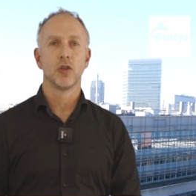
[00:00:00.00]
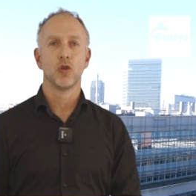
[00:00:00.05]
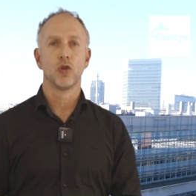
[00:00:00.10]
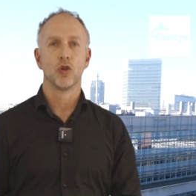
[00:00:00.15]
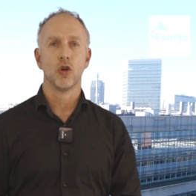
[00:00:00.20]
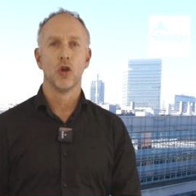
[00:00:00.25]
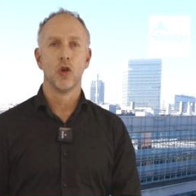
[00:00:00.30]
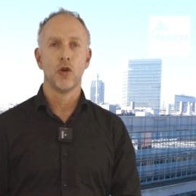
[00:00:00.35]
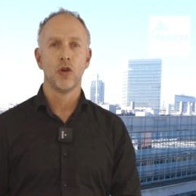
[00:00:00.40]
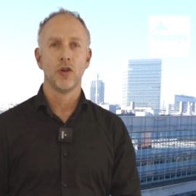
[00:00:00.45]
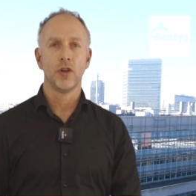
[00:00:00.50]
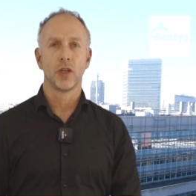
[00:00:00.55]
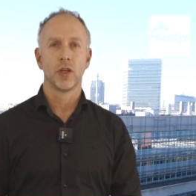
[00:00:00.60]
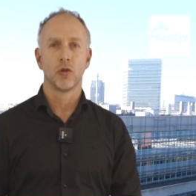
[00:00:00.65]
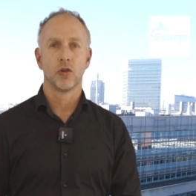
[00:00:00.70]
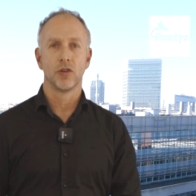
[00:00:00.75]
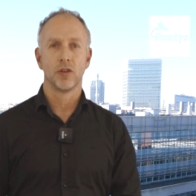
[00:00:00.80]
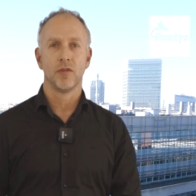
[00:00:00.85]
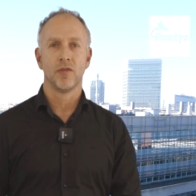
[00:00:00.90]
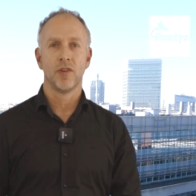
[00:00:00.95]
your learning
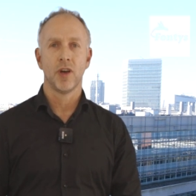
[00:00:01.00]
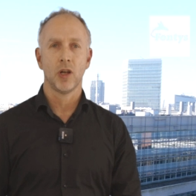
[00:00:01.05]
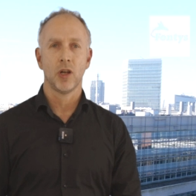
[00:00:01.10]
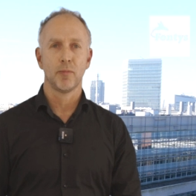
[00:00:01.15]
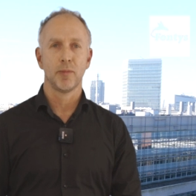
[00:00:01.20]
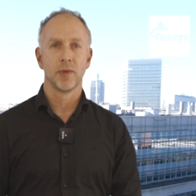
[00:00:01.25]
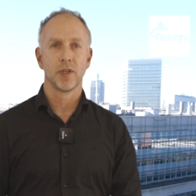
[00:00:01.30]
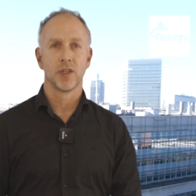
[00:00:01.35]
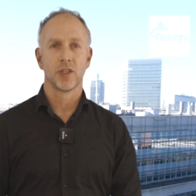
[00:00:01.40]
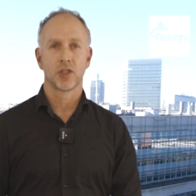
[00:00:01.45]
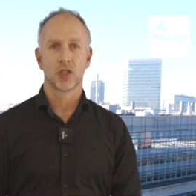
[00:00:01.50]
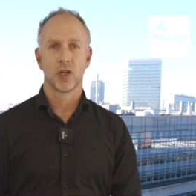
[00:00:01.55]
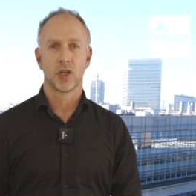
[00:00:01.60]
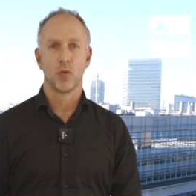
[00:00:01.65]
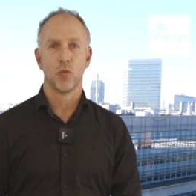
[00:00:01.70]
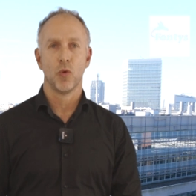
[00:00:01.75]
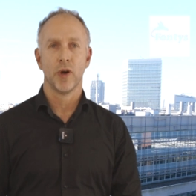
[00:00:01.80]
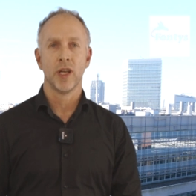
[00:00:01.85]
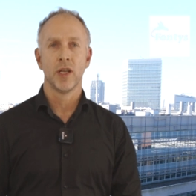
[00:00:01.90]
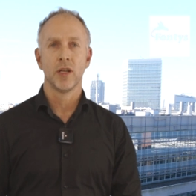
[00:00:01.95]
or development in
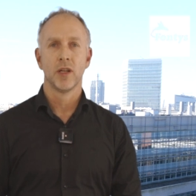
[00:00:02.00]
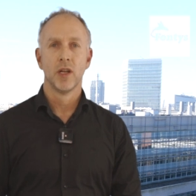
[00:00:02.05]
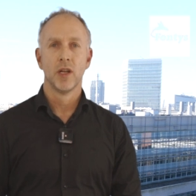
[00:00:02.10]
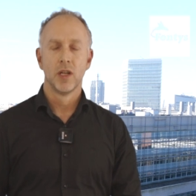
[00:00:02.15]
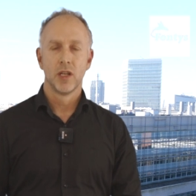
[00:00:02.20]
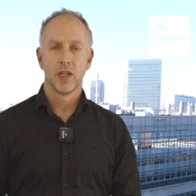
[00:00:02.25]
some way,